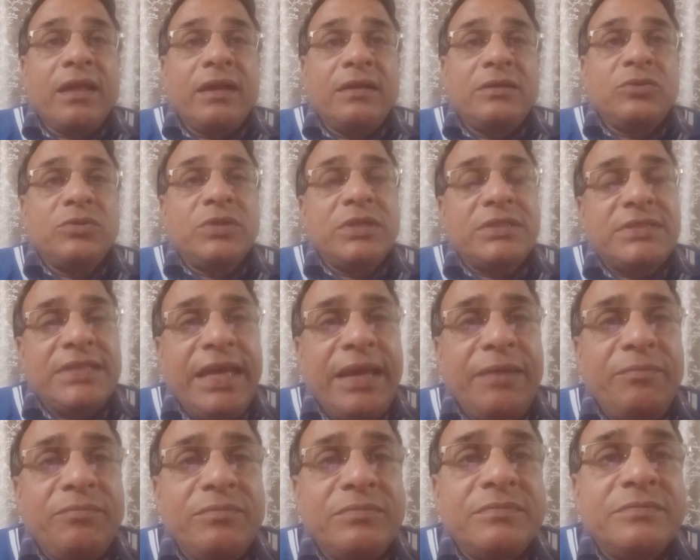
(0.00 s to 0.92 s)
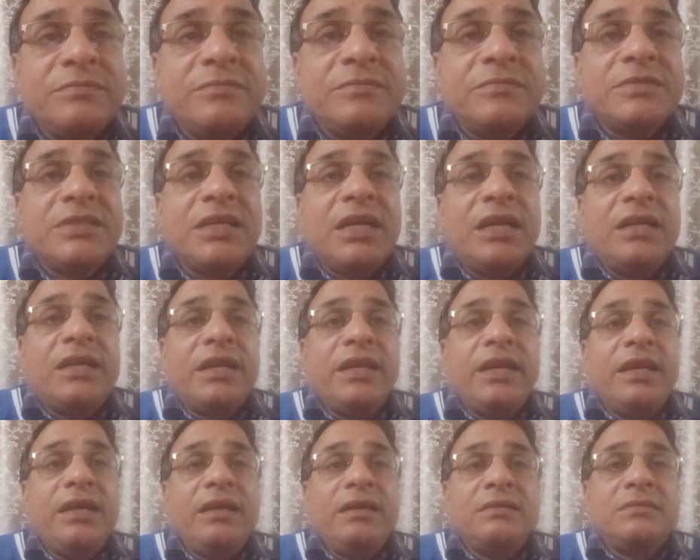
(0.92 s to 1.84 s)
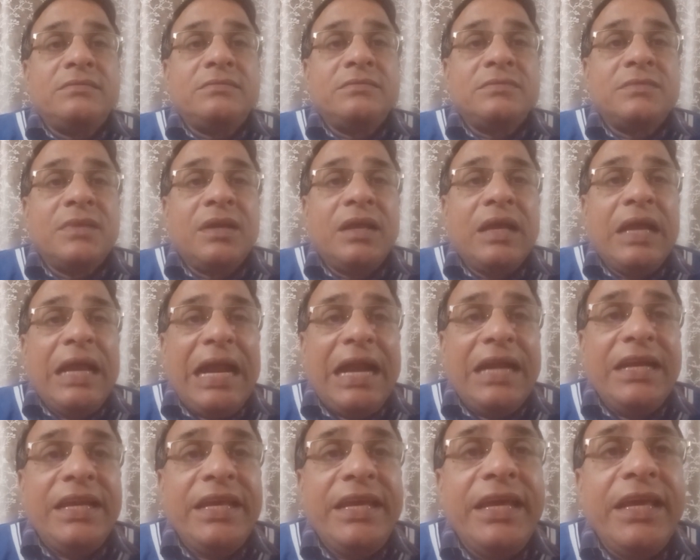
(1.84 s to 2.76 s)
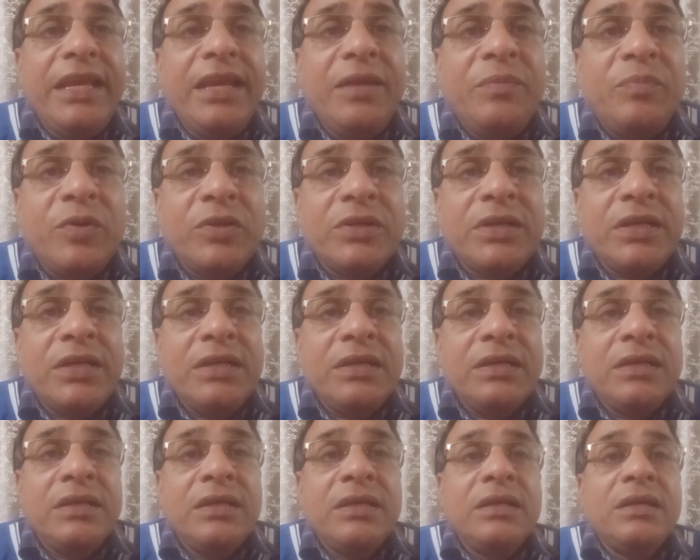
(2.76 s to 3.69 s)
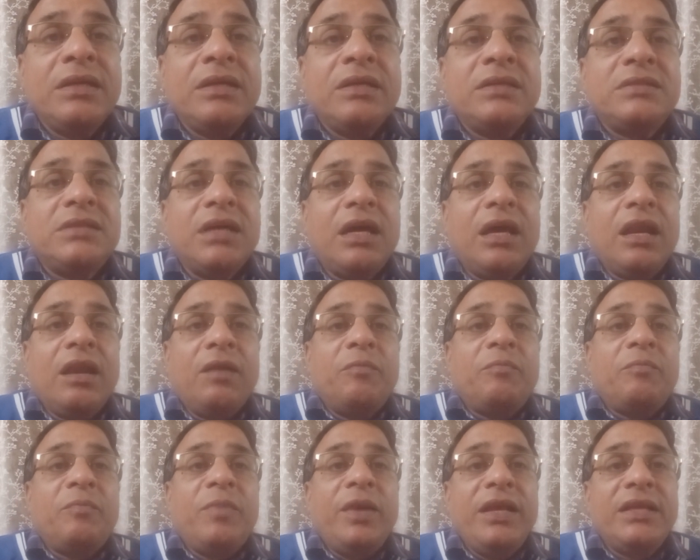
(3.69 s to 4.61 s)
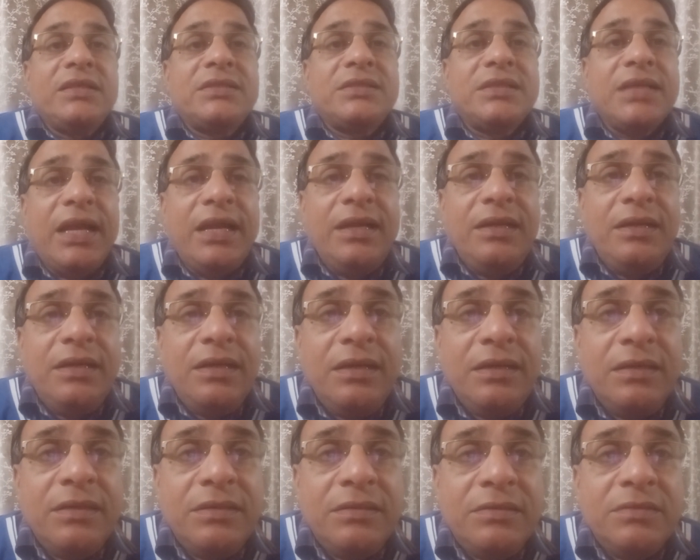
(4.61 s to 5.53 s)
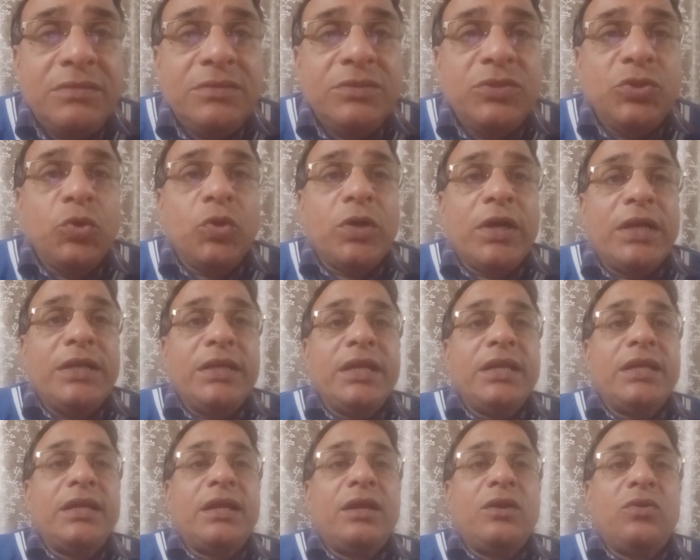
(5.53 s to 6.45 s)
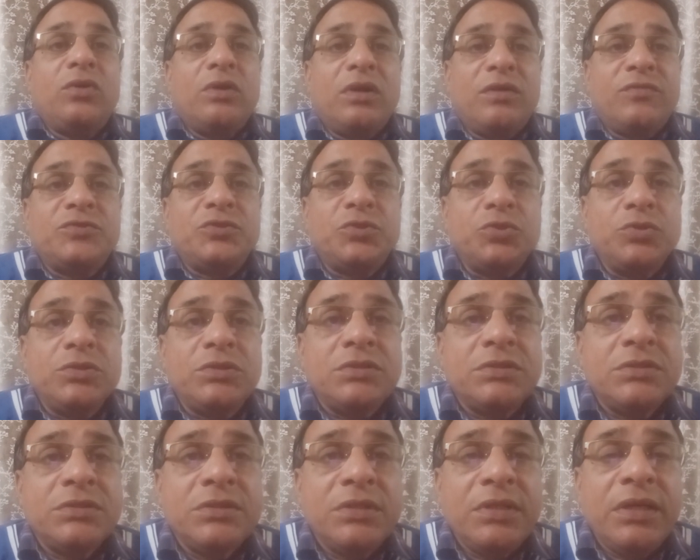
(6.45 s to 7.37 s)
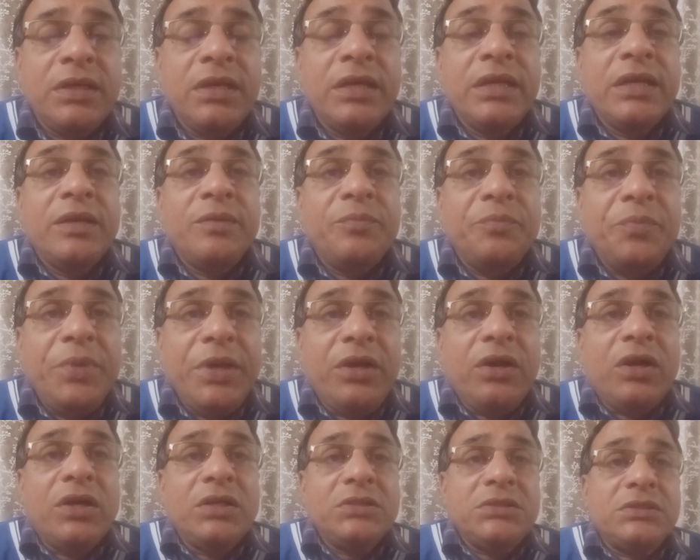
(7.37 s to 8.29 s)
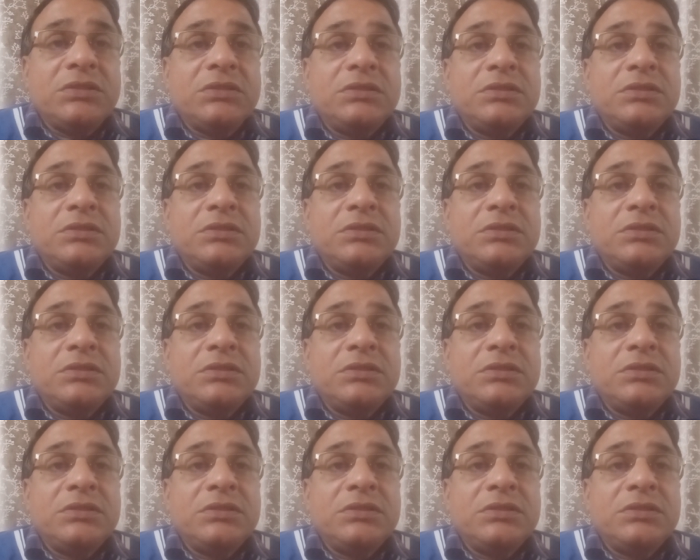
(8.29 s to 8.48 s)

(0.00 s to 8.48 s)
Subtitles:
to the same country and he reported, sir, please send 2 container load of shoes because